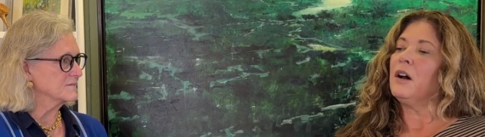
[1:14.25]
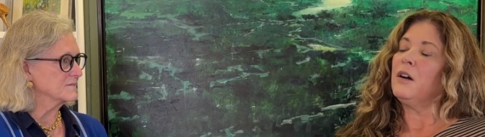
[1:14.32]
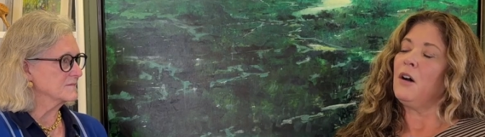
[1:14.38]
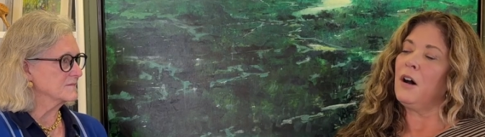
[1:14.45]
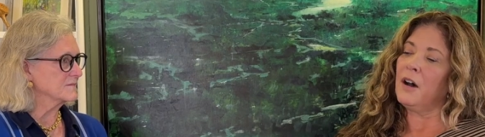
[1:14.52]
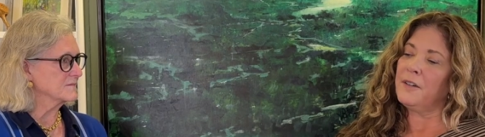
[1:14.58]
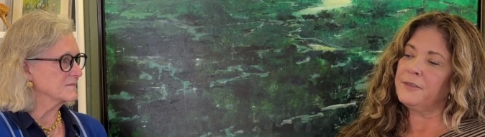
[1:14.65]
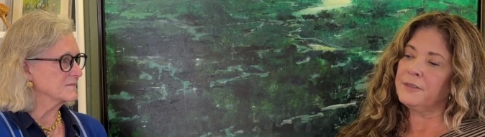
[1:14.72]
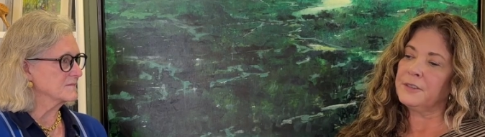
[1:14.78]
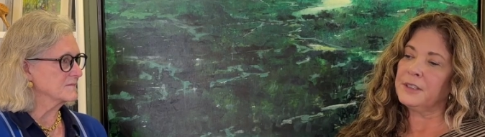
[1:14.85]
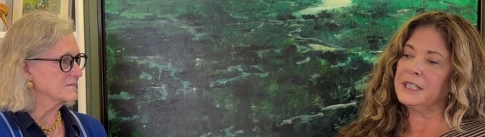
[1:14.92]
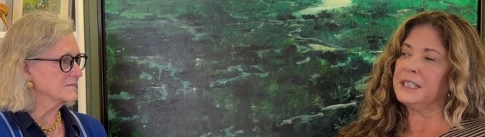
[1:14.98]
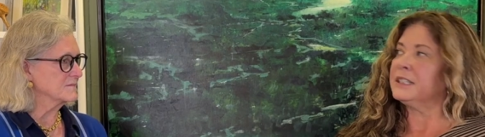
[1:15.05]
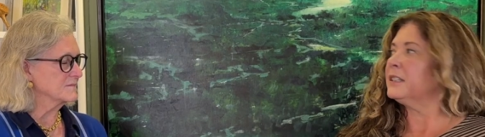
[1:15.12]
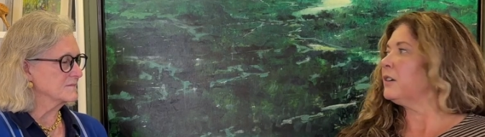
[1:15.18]

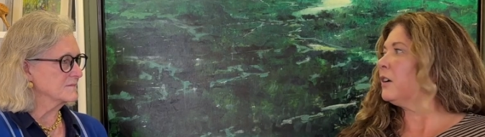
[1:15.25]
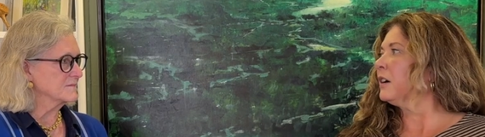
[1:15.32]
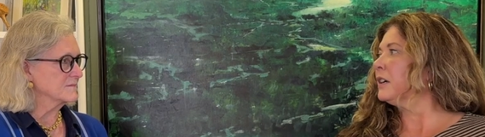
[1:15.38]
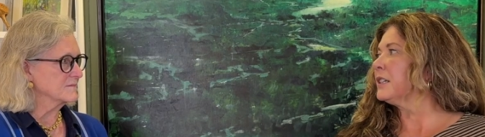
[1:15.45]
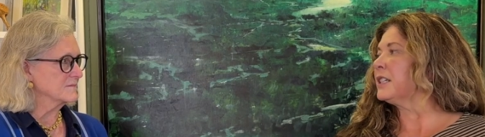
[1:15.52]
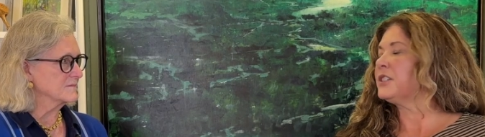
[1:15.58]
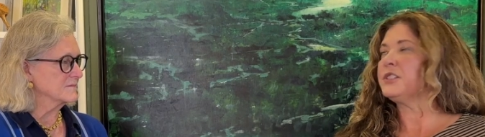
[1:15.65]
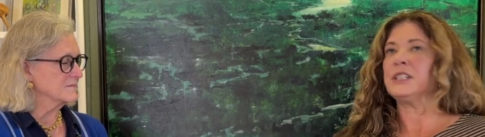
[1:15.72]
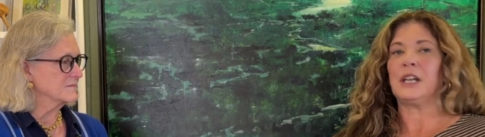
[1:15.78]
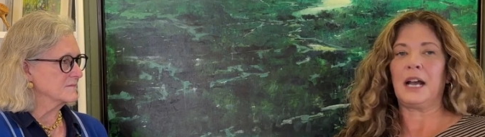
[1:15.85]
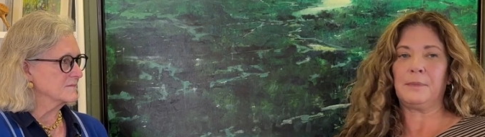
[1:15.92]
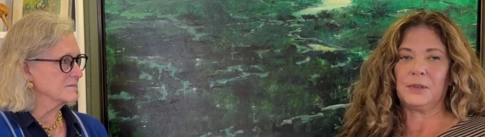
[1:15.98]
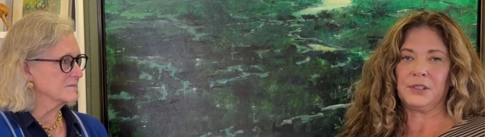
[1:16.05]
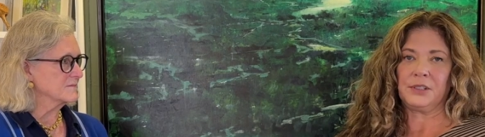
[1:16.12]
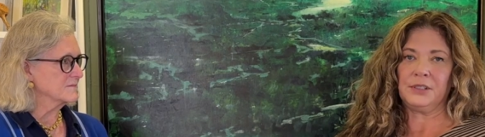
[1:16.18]
Speaker 1: offering an artist the
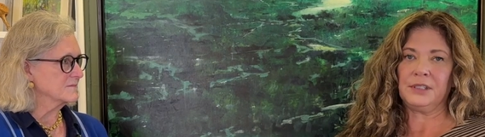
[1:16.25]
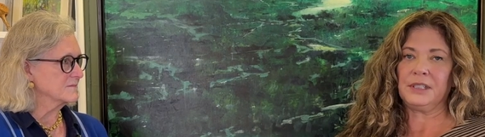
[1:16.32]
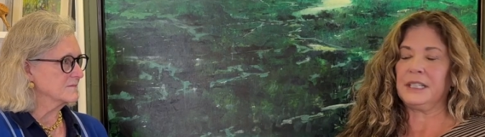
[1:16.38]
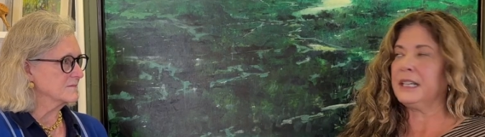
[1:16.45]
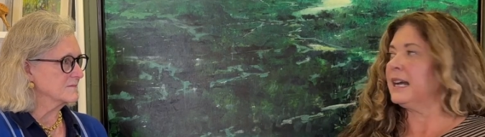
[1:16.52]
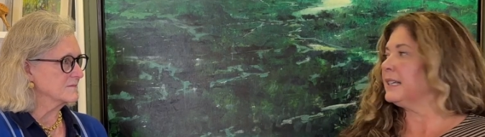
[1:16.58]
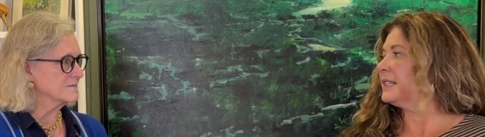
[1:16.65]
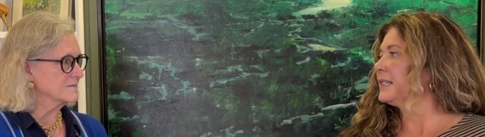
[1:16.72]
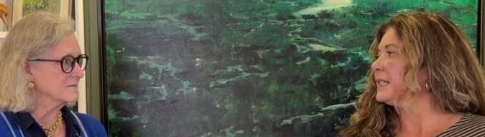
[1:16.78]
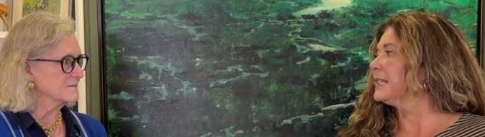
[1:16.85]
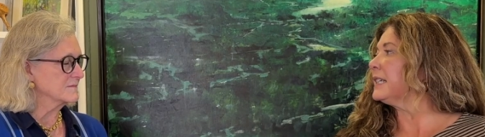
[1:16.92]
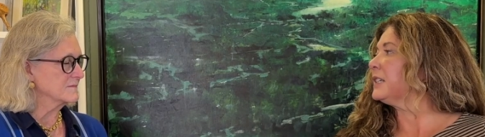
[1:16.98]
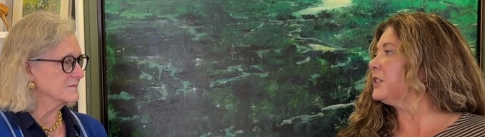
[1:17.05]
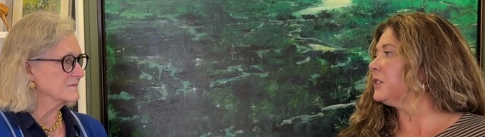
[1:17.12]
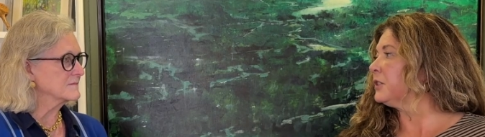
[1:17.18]
opportunity,
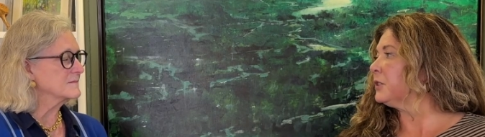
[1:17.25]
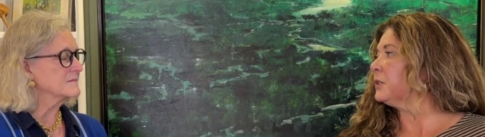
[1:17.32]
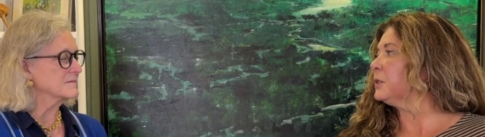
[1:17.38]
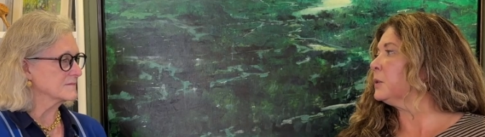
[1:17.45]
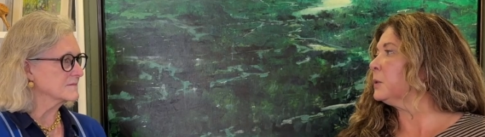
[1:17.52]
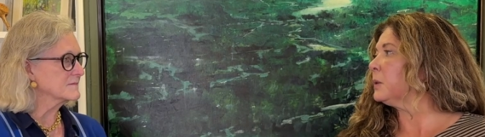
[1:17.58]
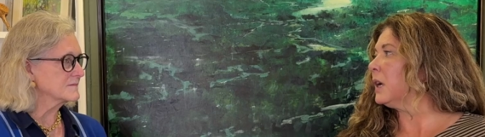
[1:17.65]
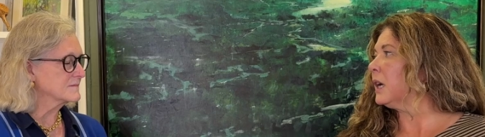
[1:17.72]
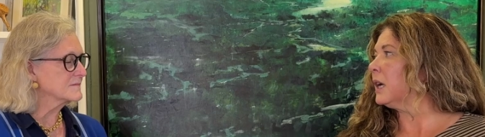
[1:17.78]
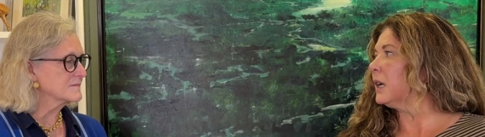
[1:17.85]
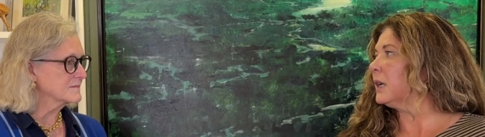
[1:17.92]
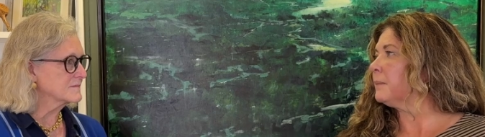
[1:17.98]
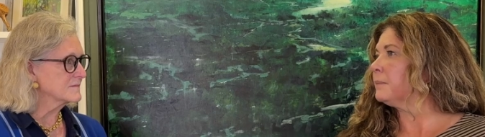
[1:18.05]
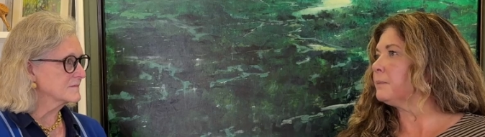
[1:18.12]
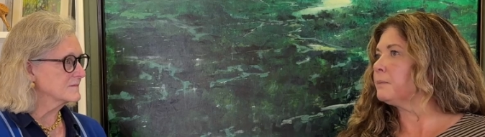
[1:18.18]
honestly, to
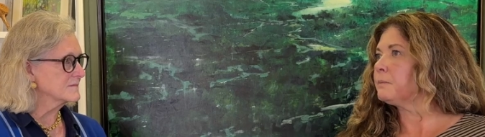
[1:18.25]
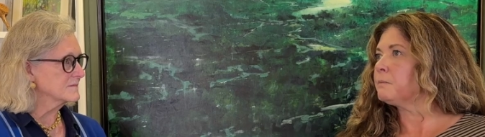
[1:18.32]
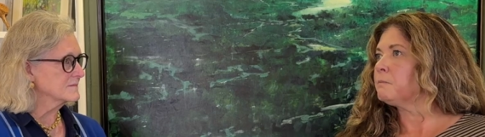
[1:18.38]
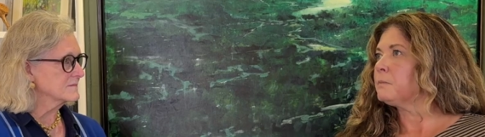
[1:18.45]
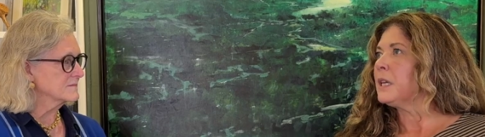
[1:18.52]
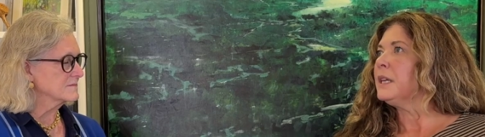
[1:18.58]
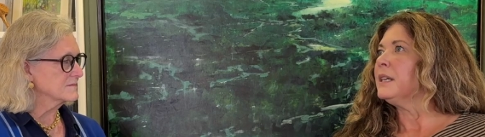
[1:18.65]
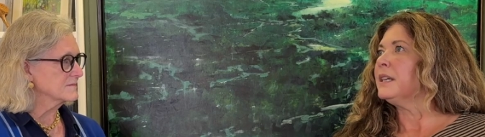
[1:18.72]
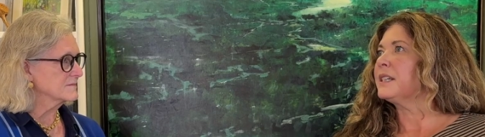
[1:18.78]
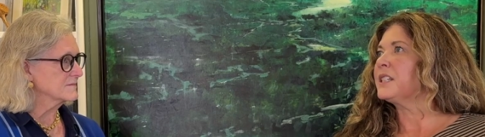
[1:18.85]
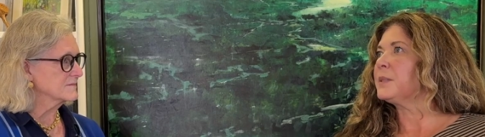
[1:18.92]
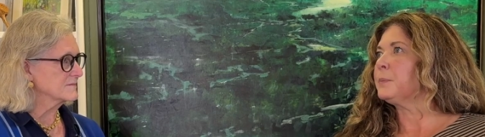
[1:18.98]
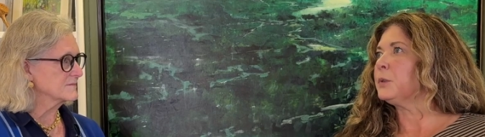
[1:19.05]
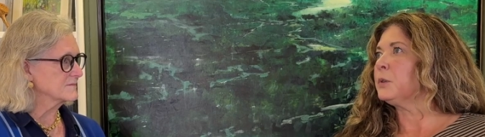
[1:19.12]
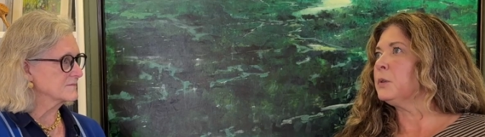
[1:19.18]
um,
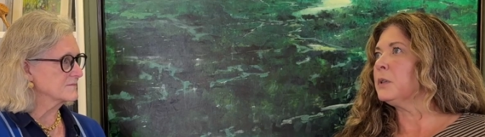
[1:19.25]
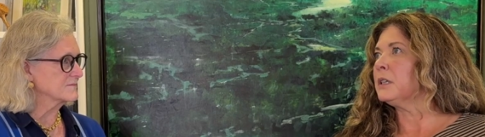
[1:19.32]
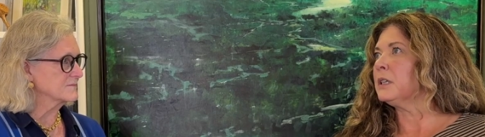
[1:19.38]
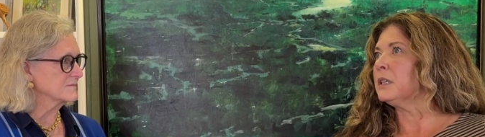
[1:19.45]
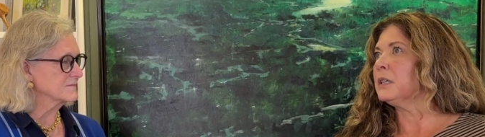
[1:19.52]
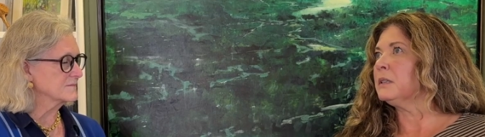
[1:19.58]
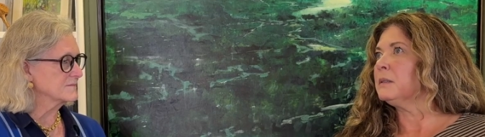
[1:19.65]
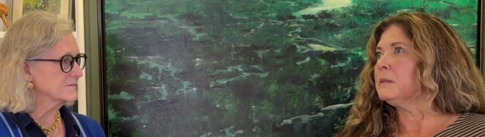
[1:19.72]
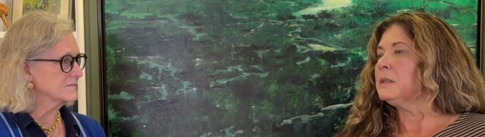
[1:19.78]
explore